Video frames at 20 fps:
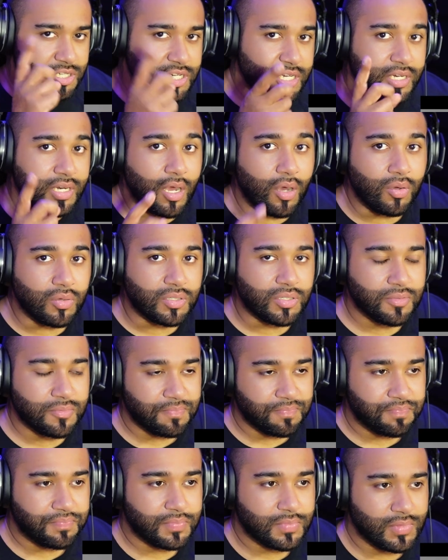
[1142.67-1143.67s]
She knows.
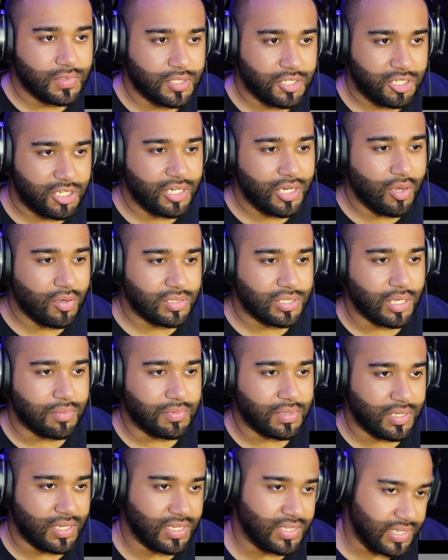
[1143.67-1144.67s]
She knows
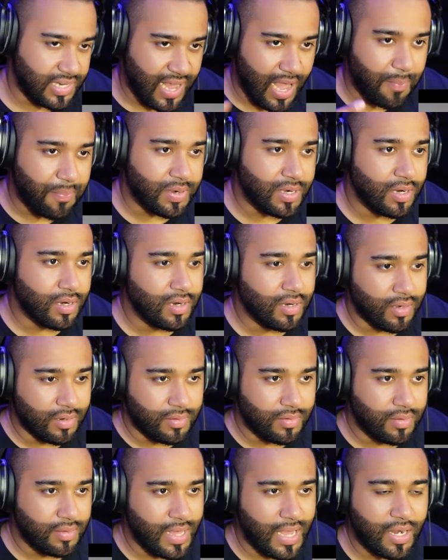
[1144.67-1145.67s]
something, because it happened to
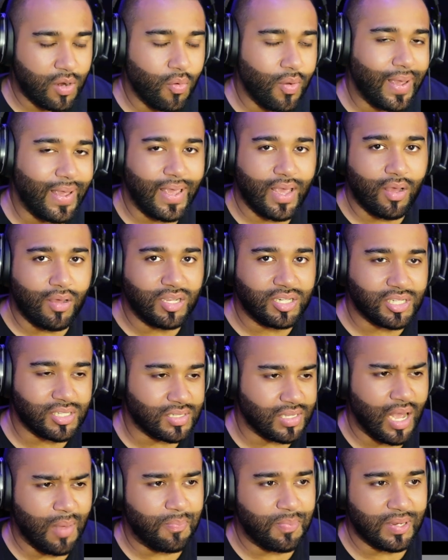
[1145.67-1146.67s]
her. Ain't no way in hell it
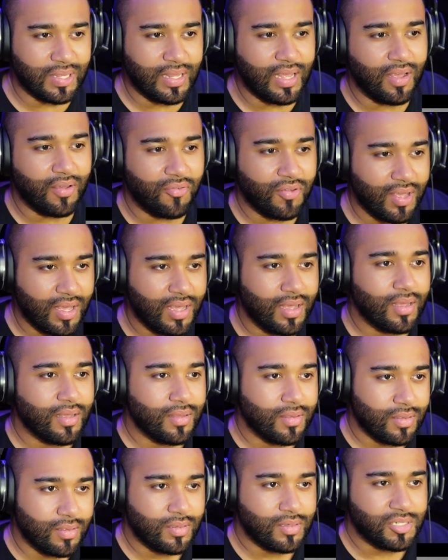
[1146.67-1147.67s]
just up and left.
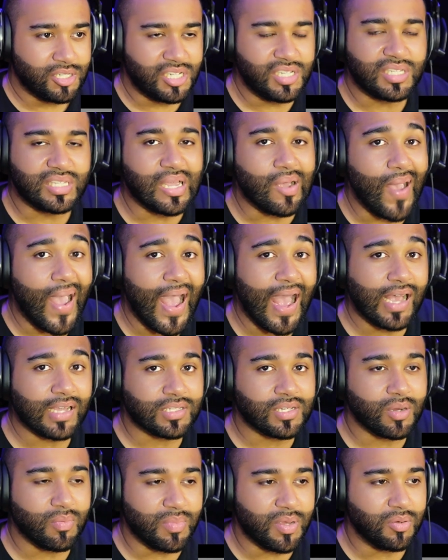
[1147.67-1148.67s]
She still
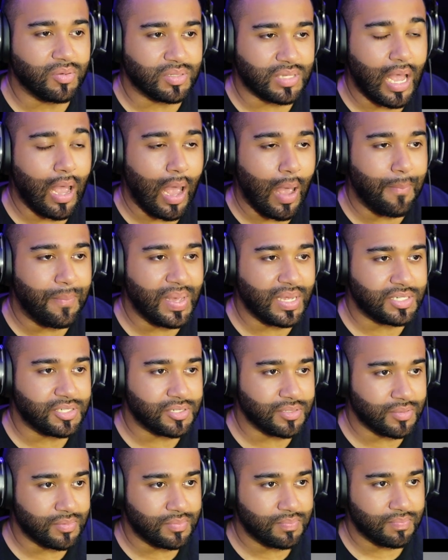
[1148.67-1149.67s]
has her muse. I
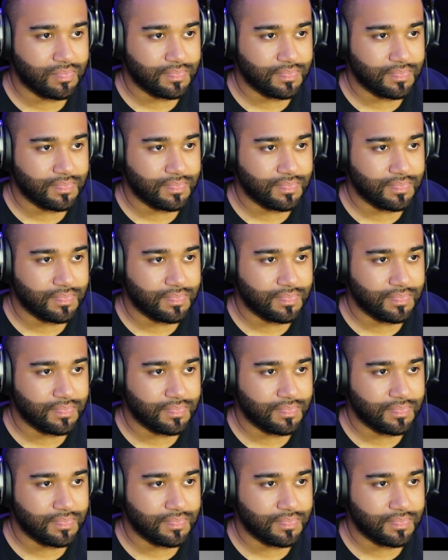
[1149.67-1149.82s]
bet you.